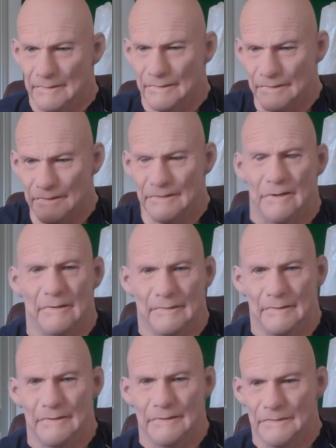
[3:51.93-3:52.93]
but there's a
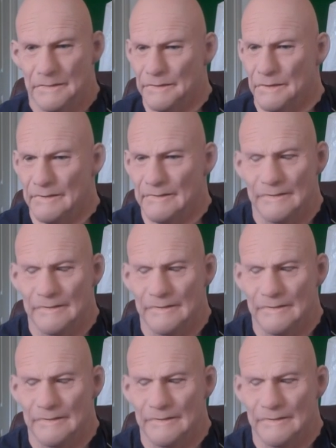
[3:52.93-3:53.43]
difference between